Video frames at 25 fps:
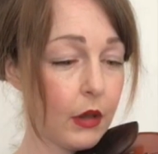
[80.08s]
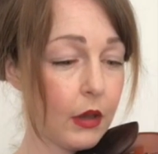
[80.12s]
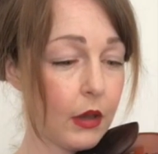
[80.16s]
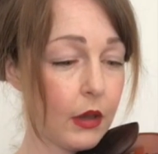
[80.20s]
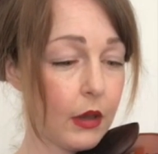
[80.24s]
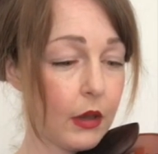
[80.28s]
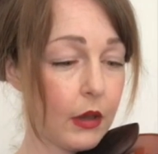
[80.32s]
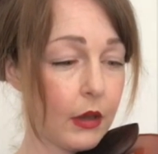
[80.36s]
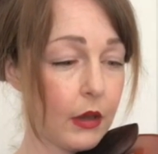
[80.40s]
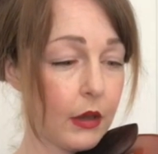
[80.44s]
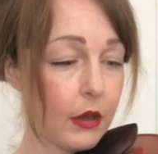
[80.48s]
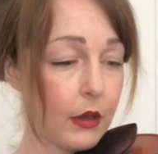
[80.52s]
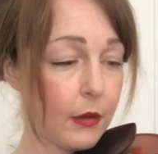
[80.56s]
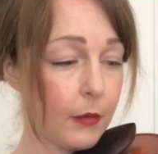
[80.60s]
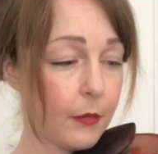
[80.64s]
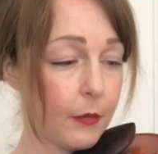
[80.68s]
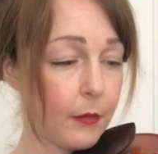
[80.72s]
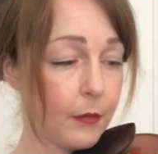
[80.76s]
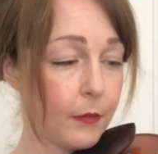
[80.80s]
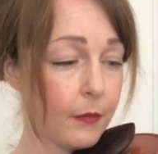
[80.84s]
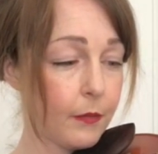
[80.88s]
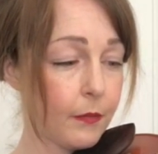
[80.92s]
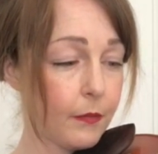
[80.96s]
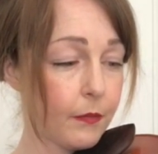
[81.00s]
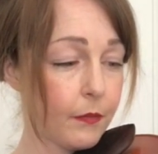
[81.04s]

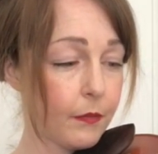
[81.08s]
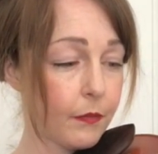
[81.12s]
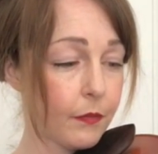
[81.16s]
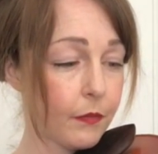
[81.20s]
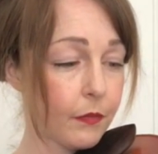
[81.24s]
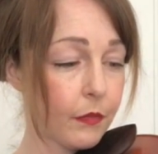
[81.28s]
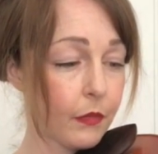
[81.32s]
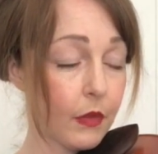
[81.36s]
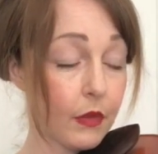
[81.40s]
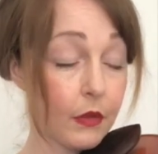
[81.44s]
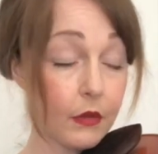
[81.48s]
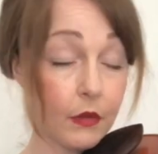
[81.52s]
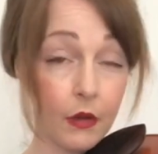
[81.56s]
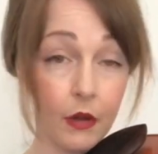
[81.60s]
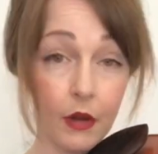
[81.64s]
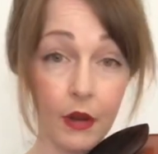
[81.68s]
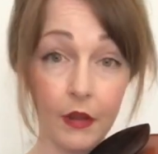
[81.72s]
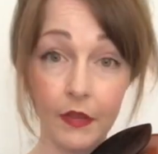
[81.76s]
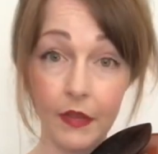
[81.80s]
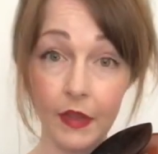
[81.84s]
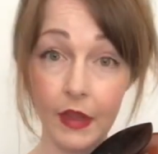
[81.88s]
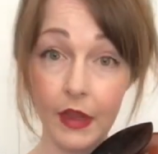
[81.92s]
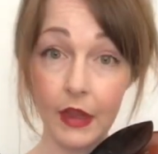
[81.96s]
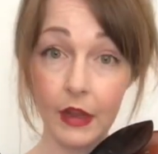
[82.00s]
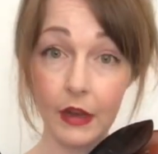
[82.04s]
Sorry, at
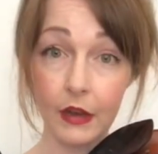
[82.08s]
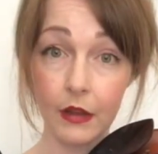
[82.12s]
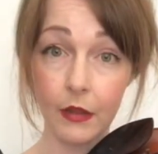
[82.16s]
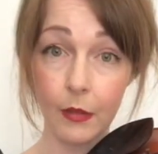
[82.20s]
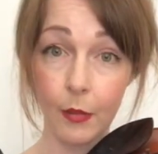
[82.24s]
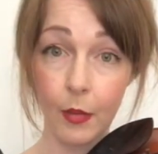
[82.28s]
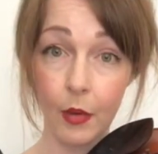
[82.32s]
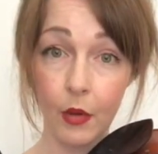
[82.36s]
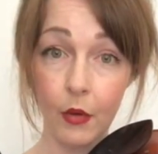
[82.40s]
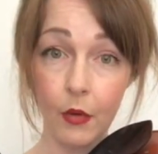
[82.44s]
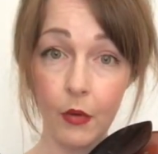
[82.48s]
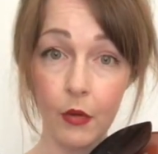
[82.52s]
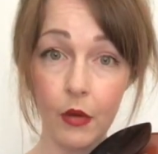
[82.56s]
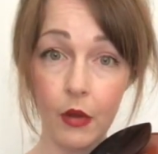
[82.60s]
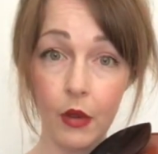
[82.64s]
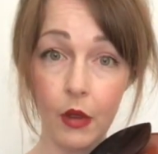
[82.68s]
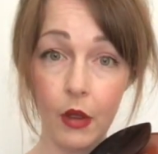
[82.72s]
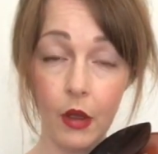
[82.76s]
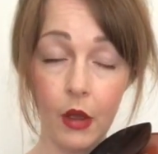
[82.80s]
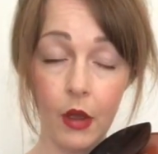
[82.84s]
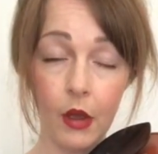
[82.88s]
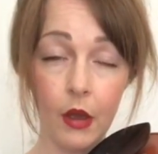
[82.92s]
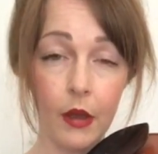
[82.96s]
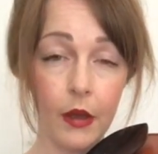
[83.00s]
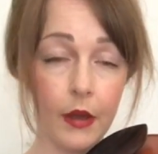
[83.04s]
the heel of the bow.
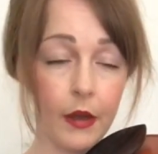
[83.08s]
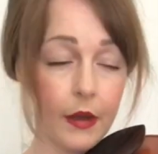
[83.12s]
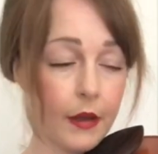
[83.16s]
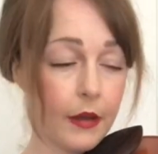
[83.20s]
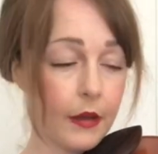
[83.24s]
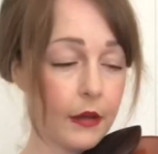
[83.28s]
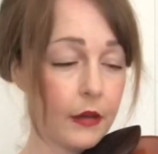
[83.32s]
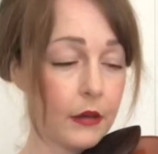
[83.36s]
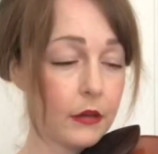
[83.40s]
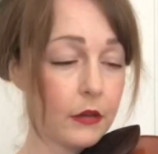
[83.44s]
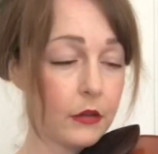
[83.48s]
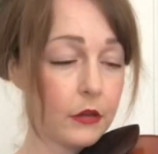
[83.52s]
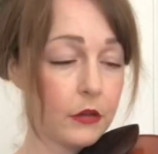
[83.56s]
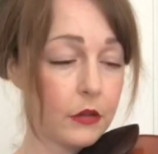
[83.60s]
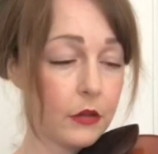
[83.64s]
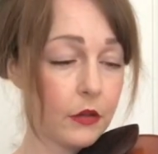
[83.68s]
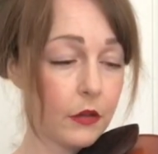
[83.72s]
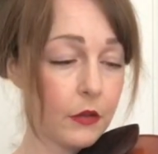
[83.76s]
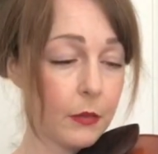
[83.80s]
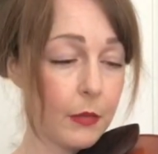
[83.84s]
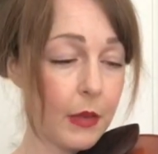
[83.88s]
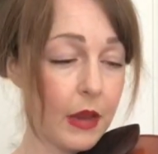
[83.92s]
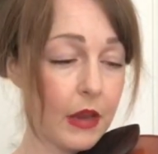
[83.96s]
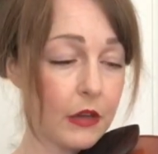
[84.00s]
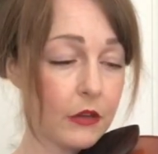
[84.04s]
And just
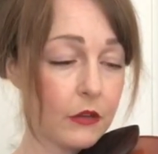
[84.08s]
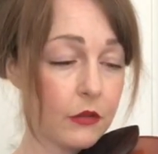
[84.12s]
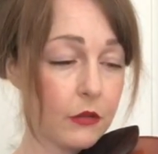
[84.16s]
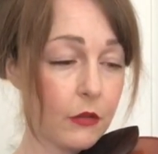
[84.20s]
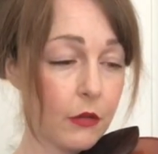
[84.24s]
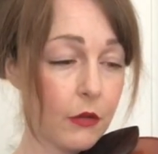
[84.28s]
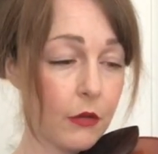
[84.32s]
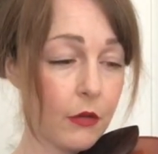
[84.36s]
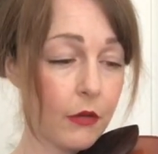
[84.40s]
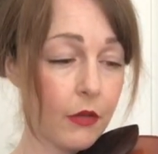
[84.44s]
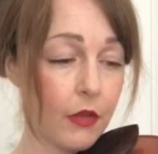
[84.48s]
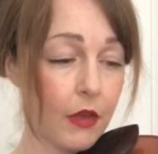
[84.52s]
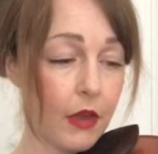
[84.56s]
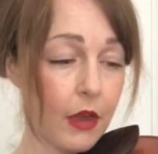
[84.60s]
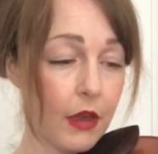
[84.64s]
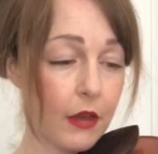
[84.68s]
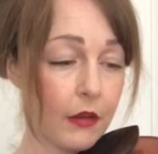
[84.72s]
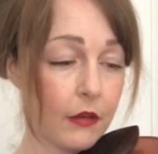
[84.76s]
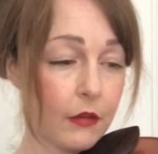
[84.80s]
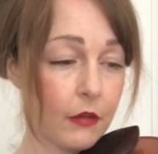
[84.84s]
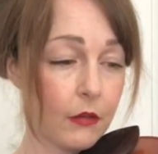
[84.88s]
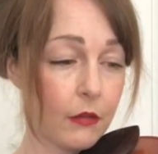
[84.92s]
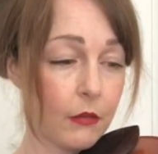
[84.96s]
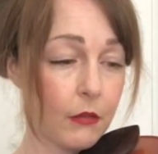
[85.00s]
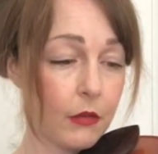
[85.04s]
make sure that
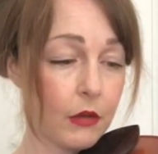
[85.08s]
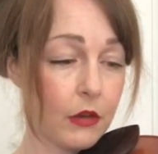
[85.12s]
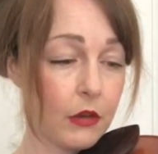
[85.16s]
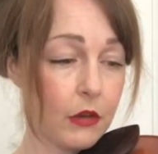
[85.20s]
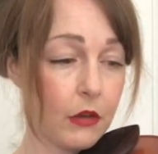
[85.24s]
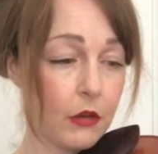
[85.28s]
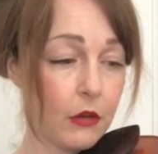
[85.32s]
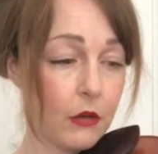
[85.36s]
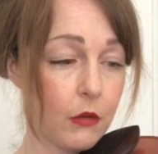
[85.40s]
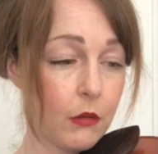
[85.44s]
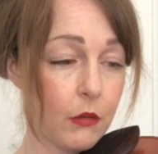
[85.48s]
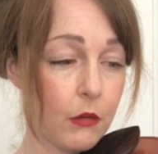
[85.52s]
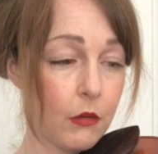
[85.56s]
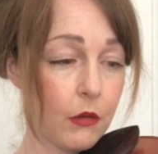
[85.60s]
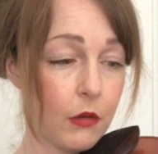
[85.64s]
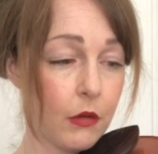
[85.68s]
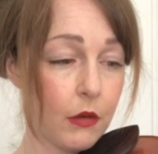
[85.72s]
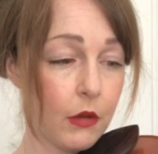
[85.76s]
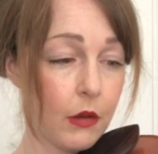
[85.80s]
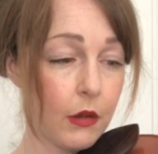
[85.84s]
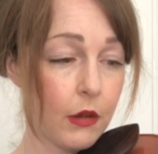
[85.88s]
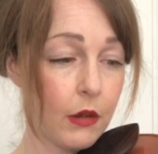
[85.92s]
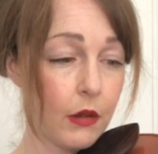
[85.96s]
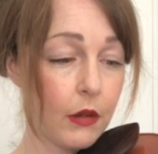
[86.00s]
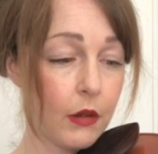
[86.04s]
when you
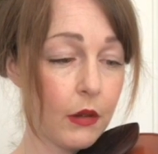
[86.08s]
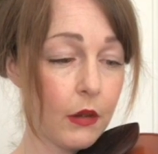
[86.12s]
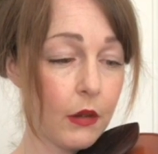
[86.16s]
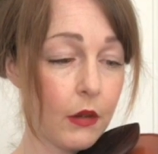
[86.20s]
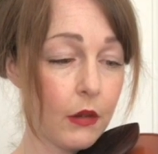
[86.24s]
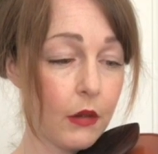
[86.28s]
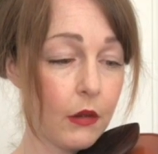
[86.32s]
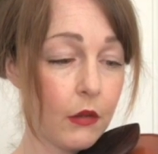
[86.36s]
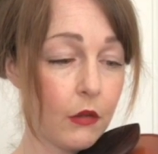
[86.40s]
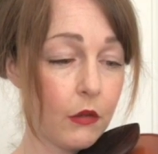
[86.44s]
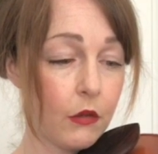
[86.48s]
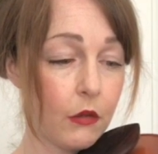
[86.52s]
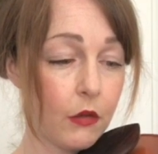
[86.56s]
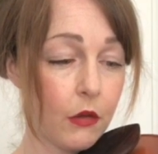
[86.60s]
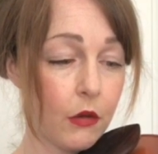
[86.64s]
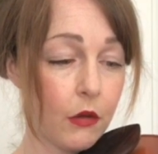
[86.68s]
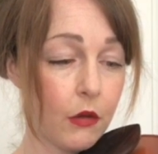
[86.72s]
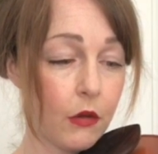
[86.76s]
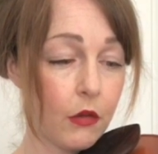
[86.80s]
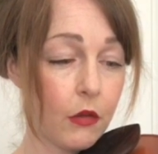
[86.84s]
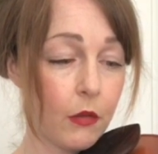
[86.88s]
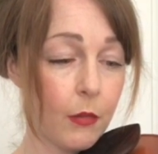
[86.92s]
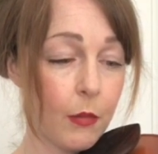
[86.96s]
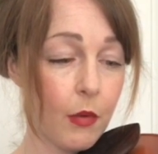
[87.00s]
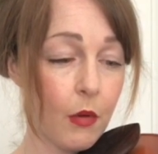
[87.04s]

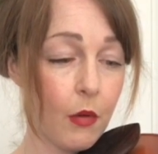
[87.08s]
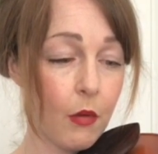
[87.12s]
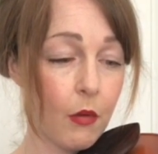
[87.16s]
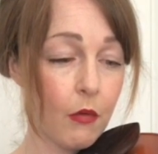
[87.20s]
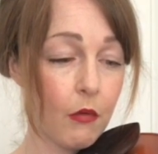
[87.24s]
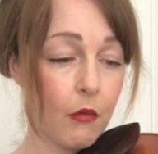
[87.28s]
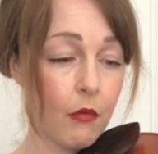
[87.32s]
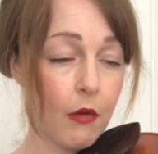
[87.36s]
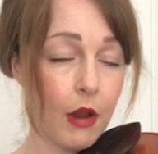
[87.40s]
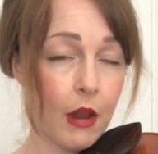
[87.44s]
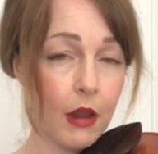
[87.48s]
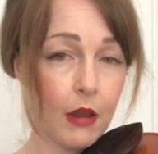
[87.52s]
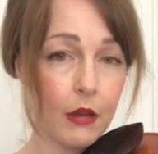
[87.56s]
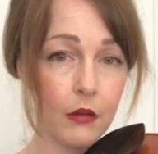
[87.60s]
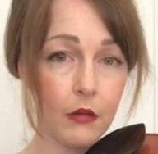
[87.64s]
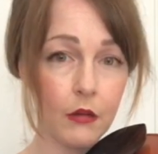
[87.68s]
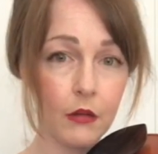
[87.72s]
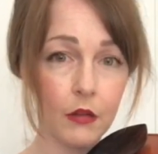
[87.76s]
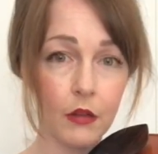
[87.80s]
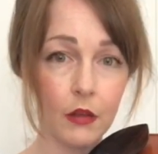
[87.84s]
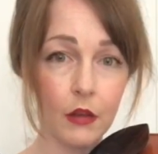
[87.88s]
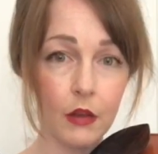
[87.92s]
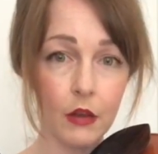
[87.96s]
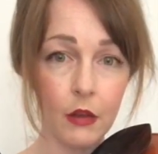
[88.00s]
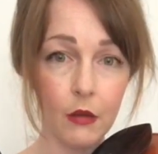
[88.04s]
turn the bow around
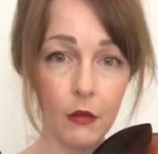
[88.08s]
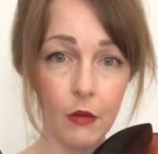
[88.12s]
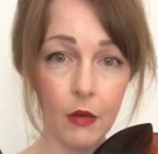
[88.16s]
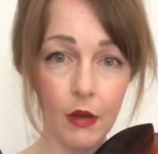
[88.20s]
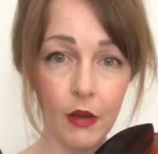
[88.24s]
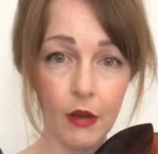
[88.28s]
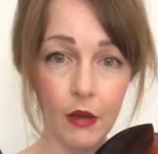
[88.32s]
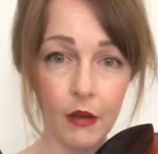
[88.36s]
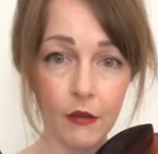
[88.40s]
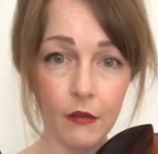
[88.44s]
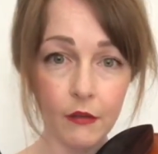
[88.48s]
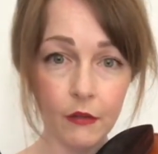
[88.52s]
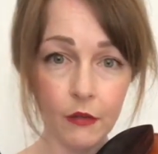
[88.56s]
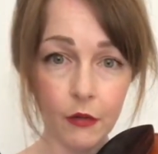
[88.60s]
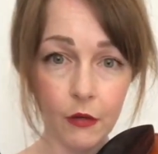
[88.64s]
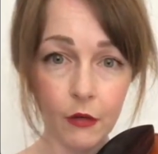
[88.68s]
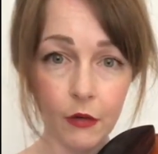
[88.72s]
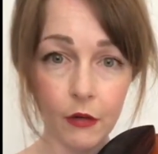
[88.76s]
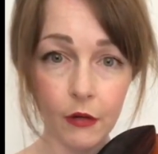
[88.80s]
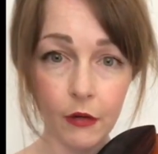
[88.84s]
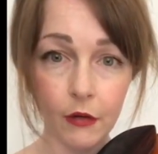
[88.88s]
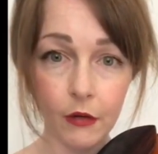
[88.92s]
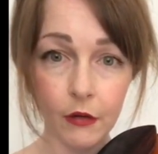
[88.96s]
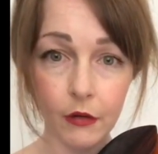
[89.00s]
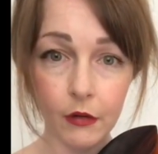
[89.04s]
that you have
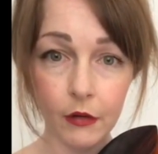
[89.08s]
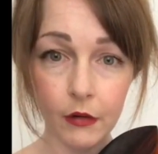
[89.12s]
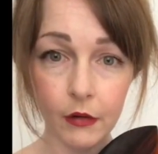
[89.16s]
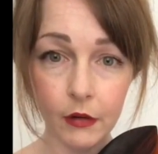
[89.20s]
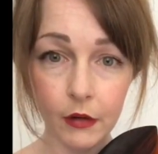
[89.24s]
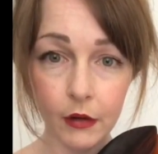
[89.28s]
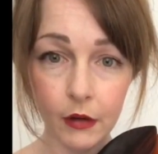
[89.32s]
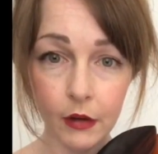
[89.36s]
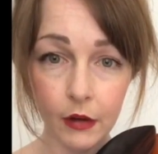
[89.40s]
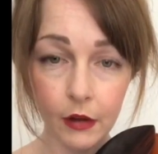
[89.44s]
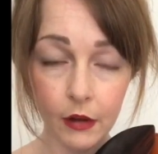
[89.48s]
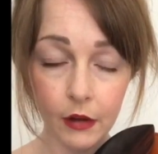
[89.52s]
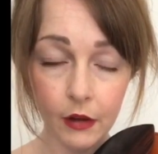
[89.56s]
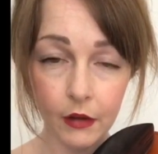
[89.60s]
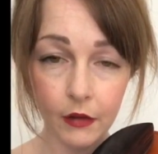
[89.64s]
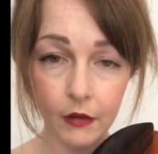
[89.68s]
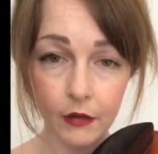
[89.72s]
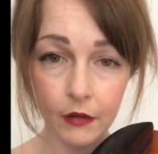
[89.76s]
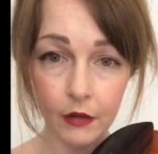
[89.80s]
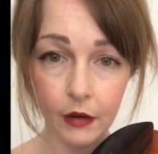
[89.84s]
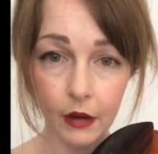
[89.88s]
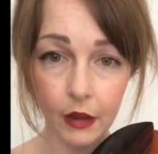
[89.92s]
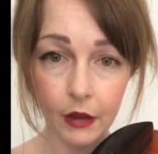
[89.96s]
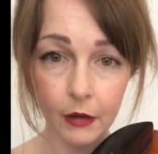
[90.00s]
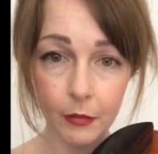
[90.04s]
your
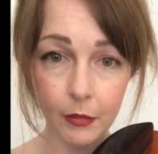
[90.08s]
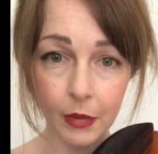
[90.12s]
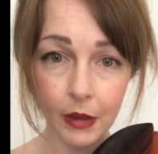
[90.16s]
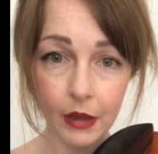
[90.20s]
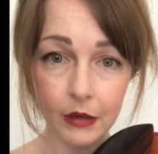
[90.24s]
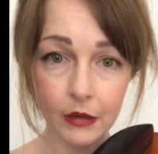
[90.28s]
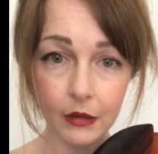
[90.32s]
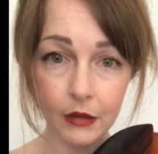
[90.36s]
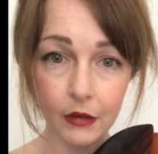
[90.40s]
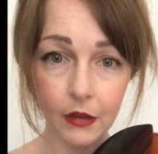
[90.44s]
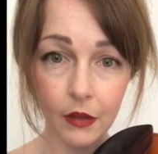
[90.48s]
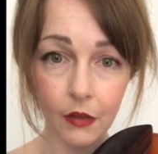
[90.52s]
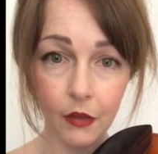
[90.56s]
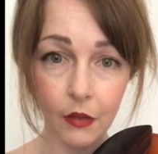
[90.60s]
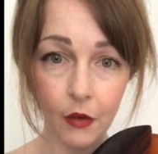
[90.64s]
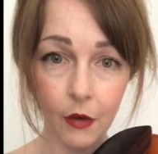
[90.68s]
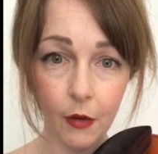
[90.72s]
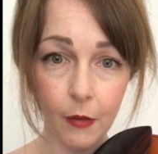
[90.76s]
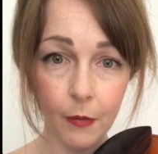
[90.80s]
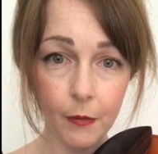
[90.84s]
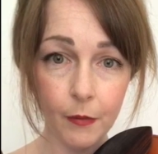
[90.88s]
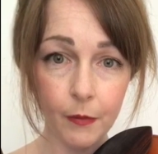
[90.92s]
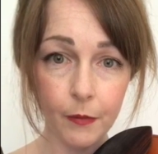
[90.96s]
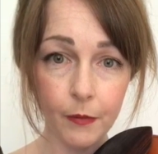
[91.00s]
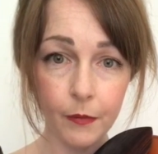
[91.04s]
slight bend in the
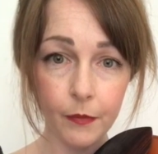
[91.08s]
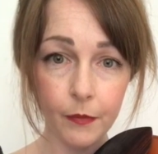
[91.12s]
thumb.